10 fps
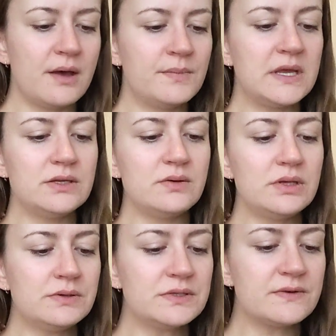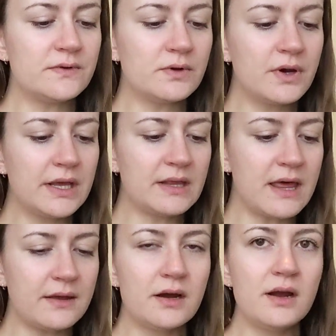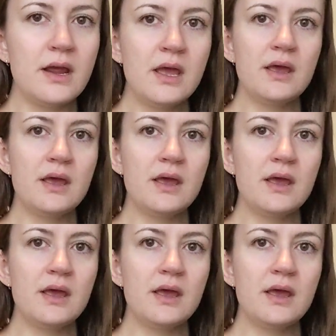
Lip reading: They do use full grain leather.